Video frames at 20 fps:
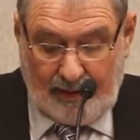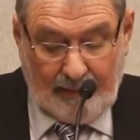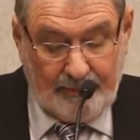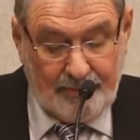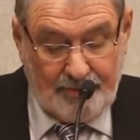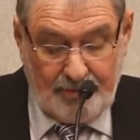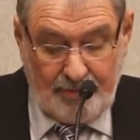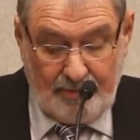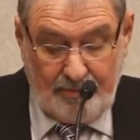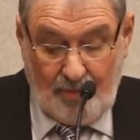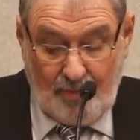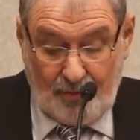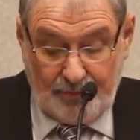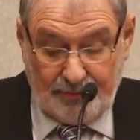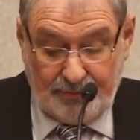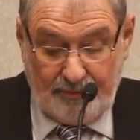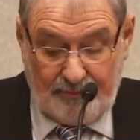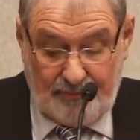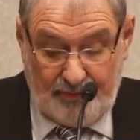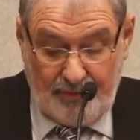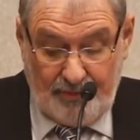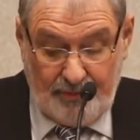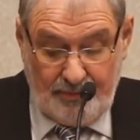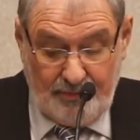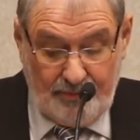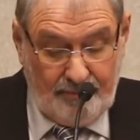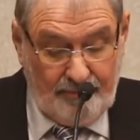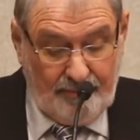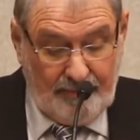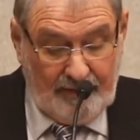I'm sure most of
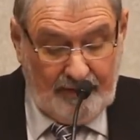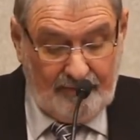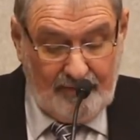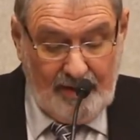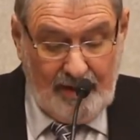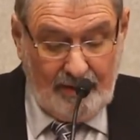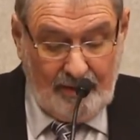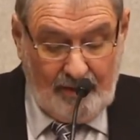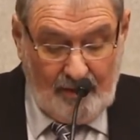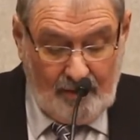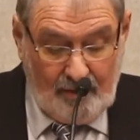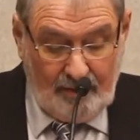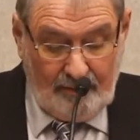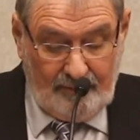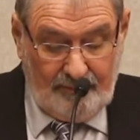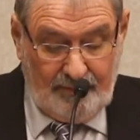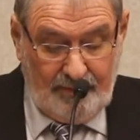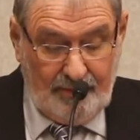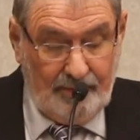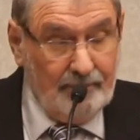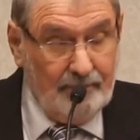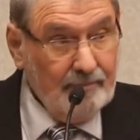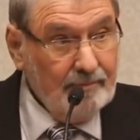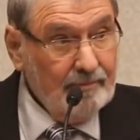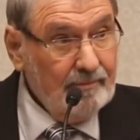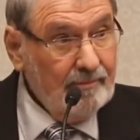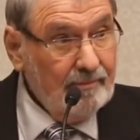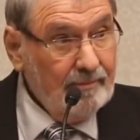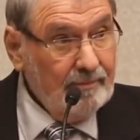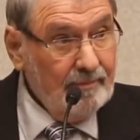you, if not all of you,
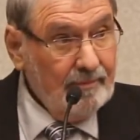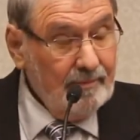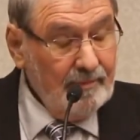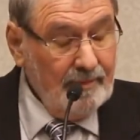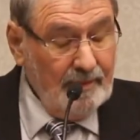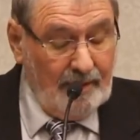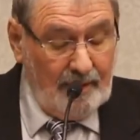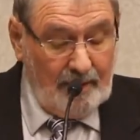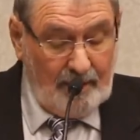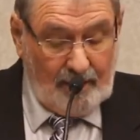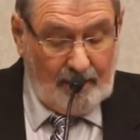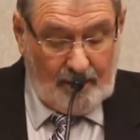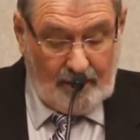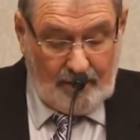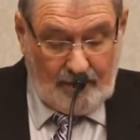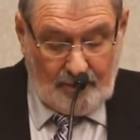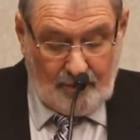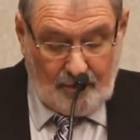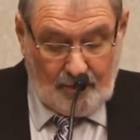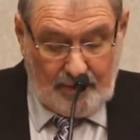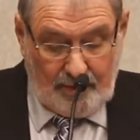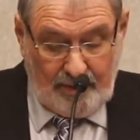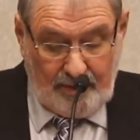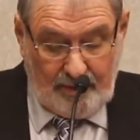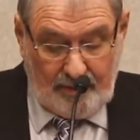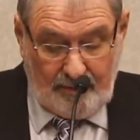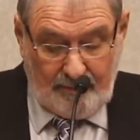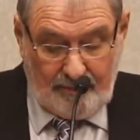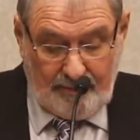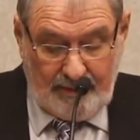are
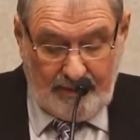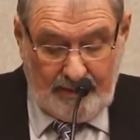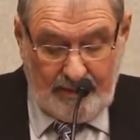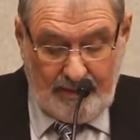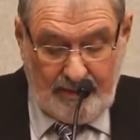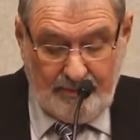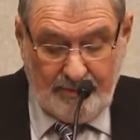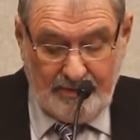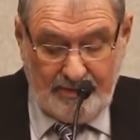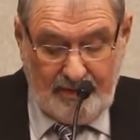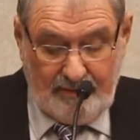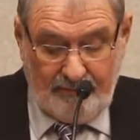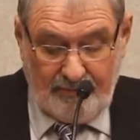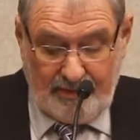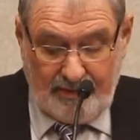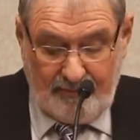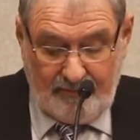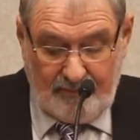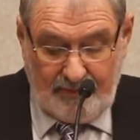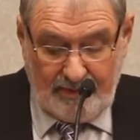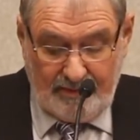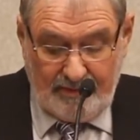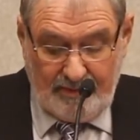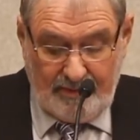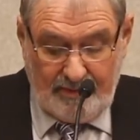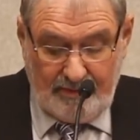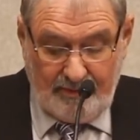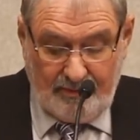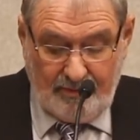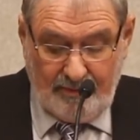aware that he was never
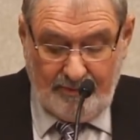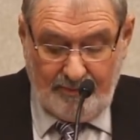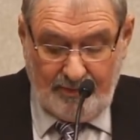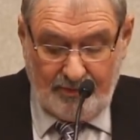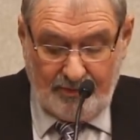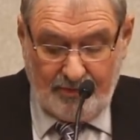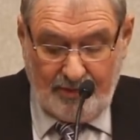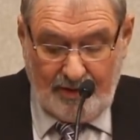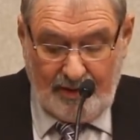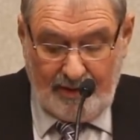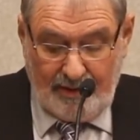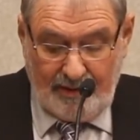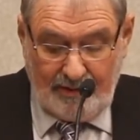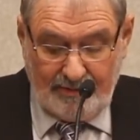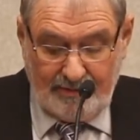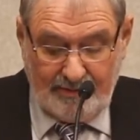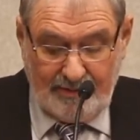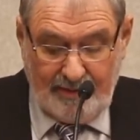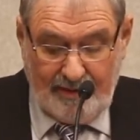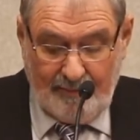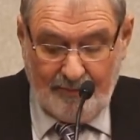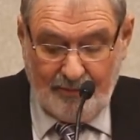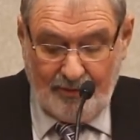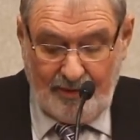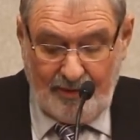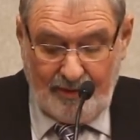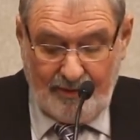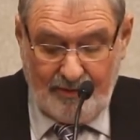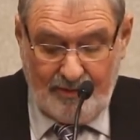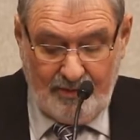convicted in criminal trials in
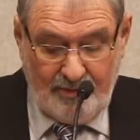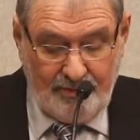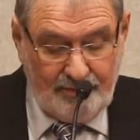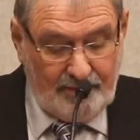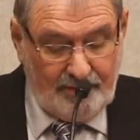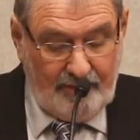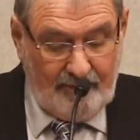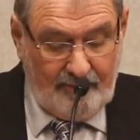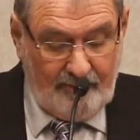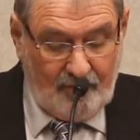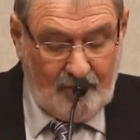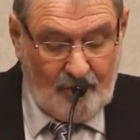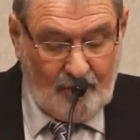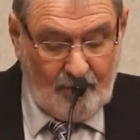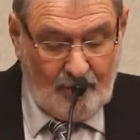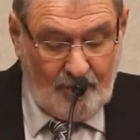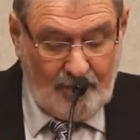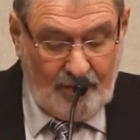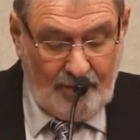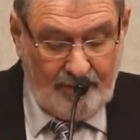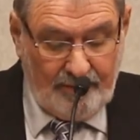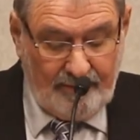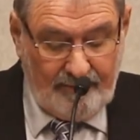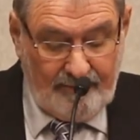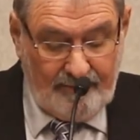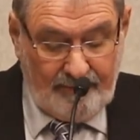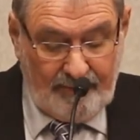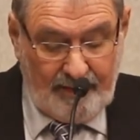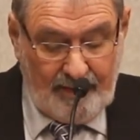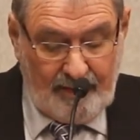Amarillo, Houston, and Fort Worth,
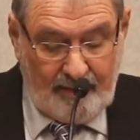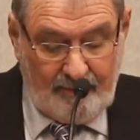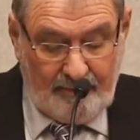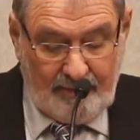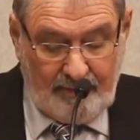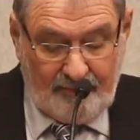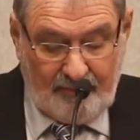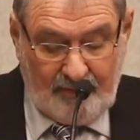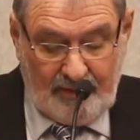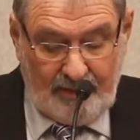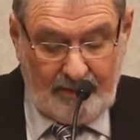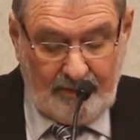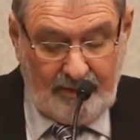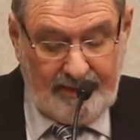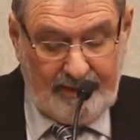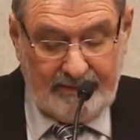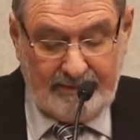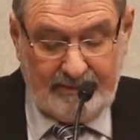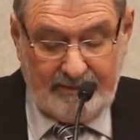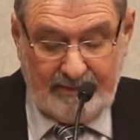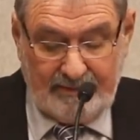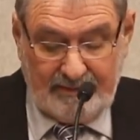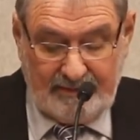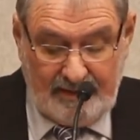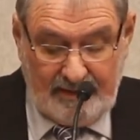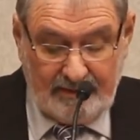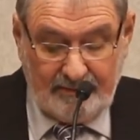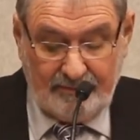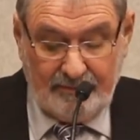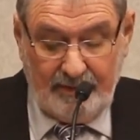but fared less
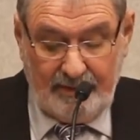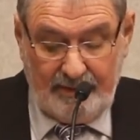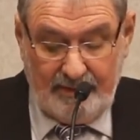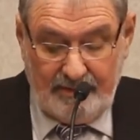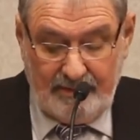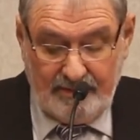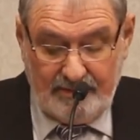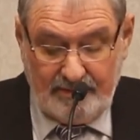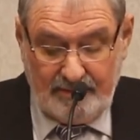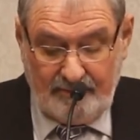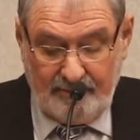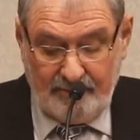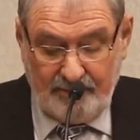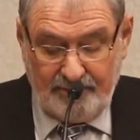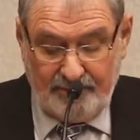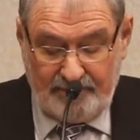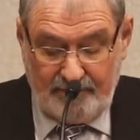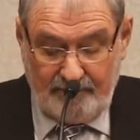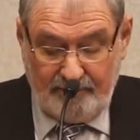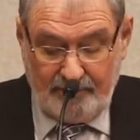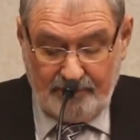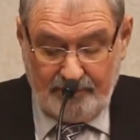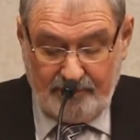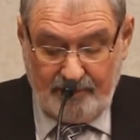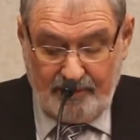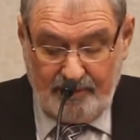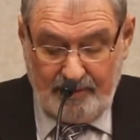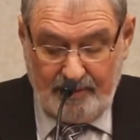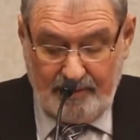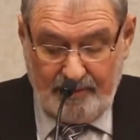successfully in several civil
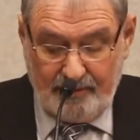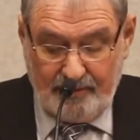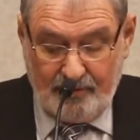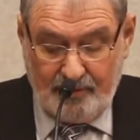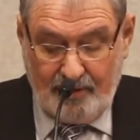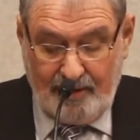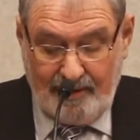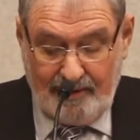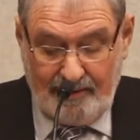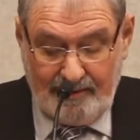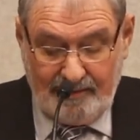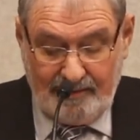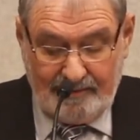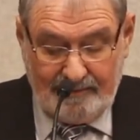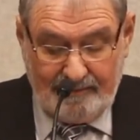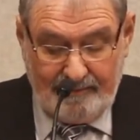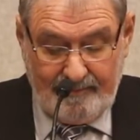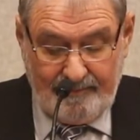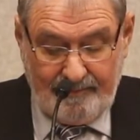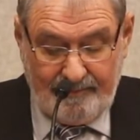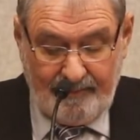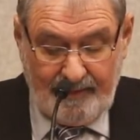trials.